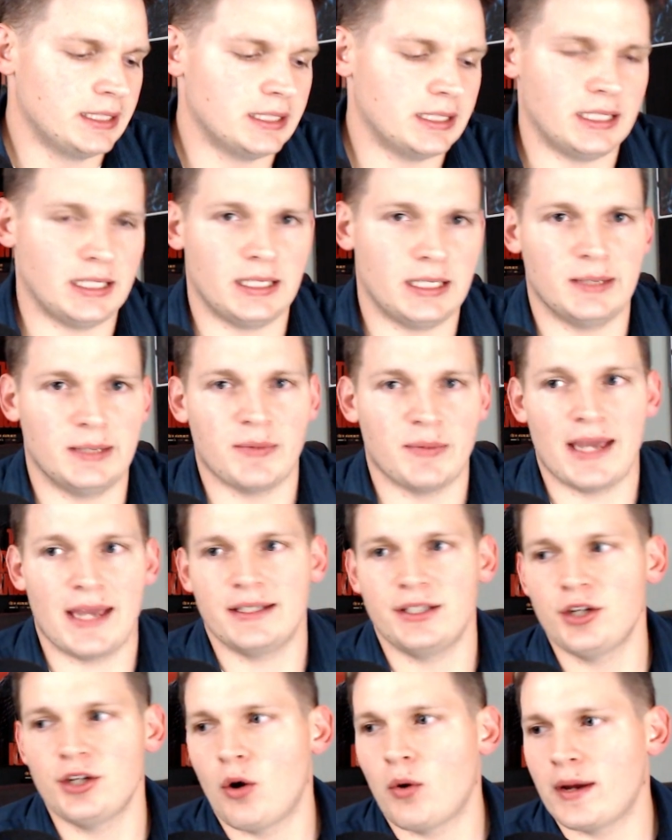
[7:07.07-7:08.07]

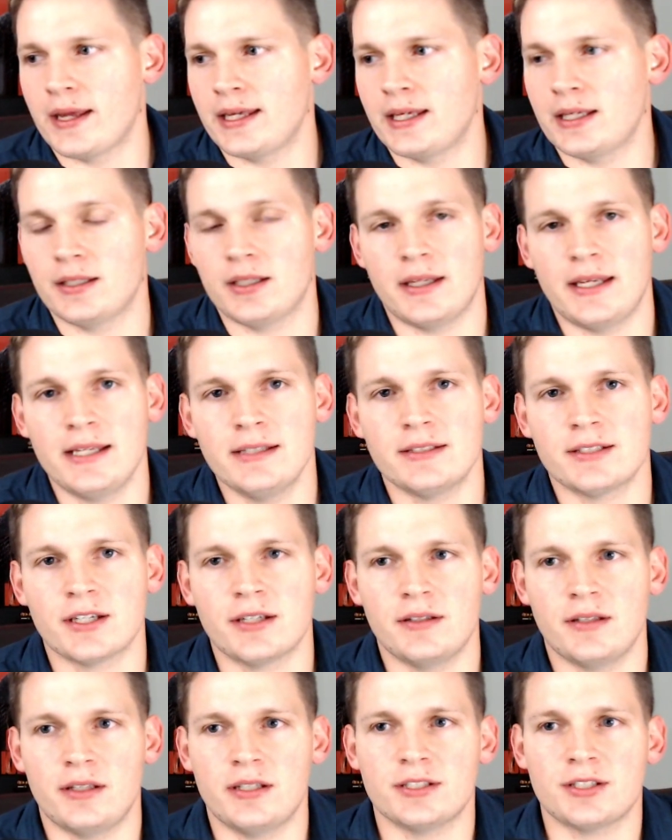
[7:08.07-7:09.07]
And,
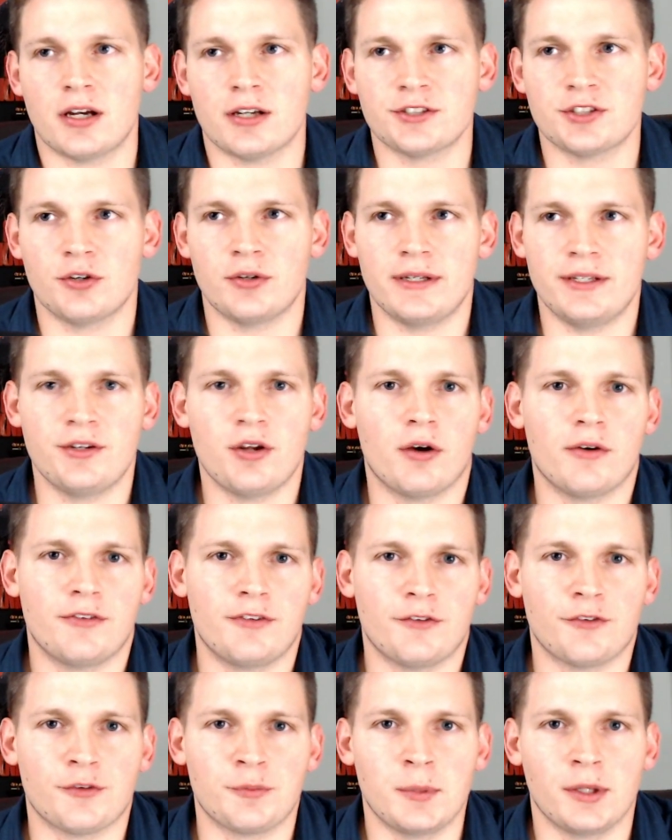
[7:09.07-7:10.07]
he's also, if
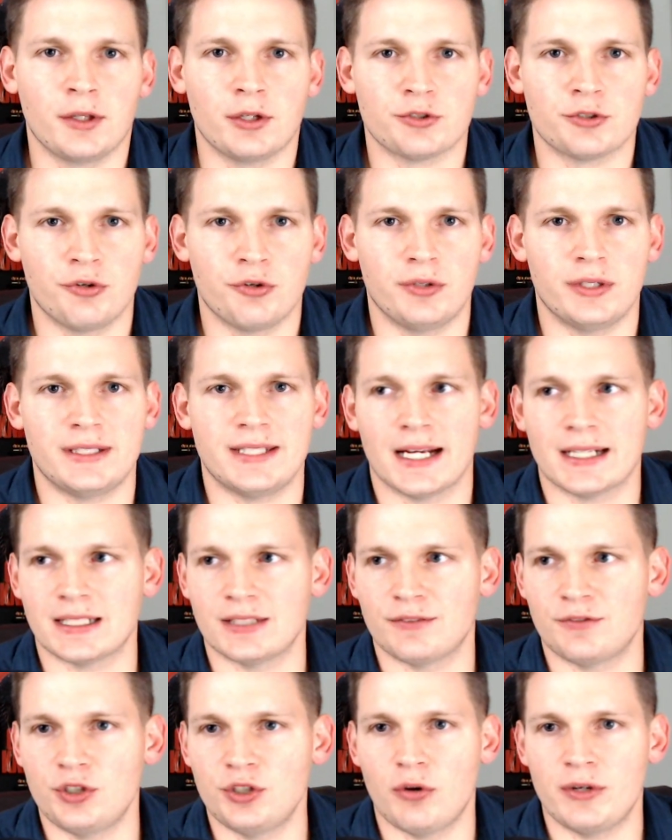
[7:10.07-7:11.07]
you're familiar with True
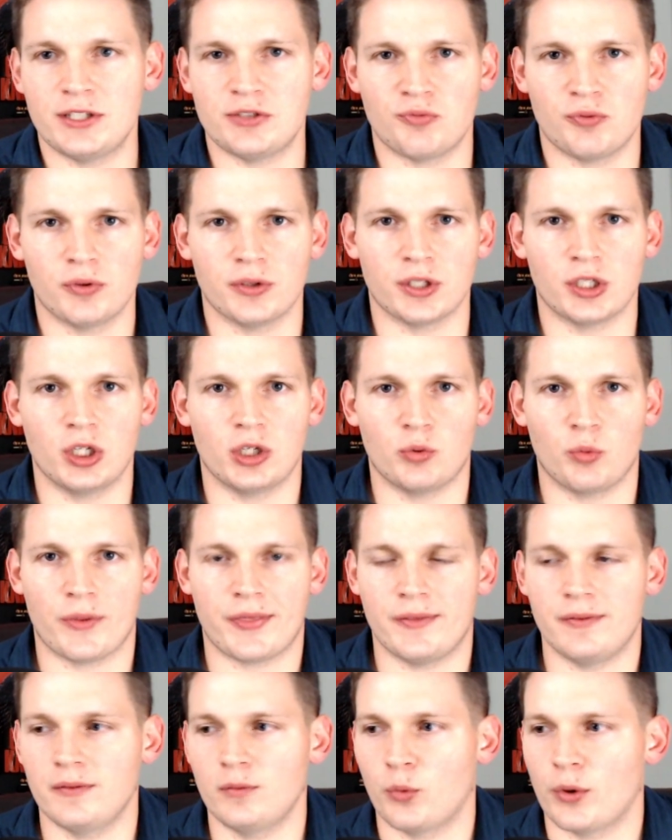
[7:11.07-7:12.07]
Detective, he's really good
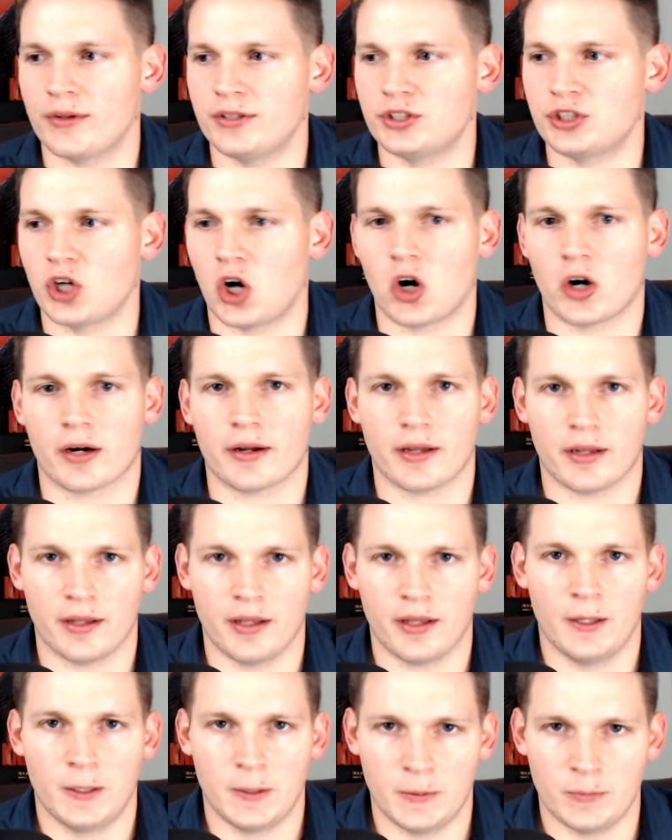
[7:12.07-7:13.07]
with dark,
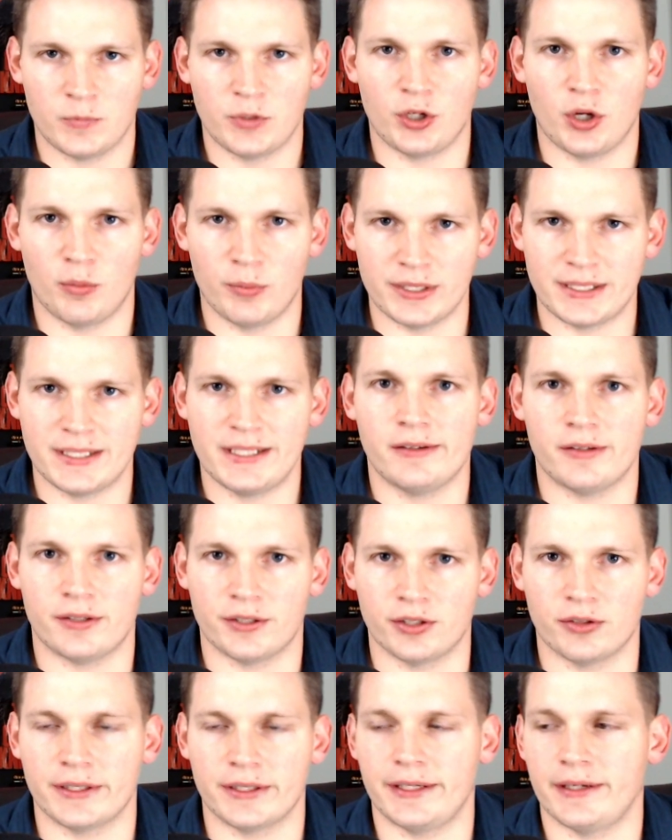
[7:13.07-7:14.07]

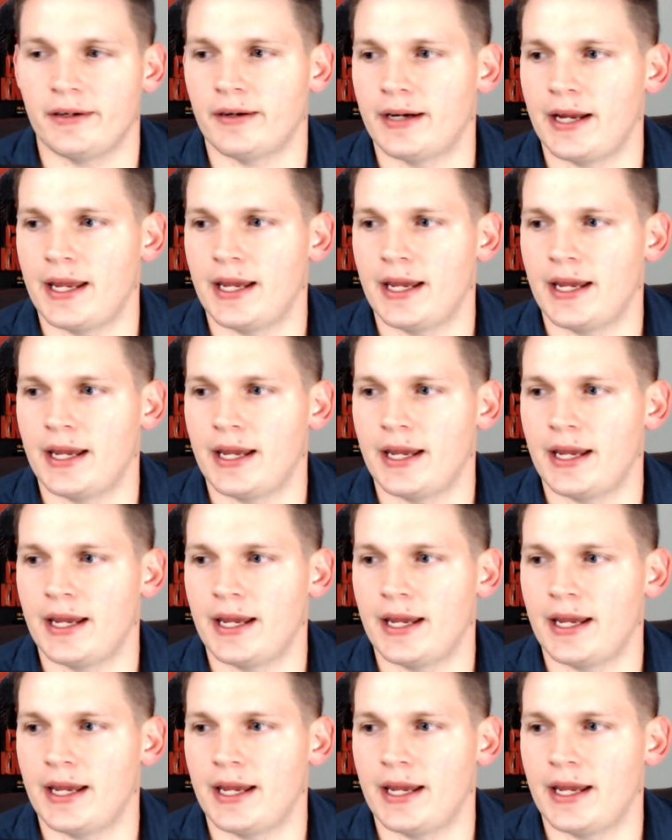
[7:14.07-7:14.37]
material here.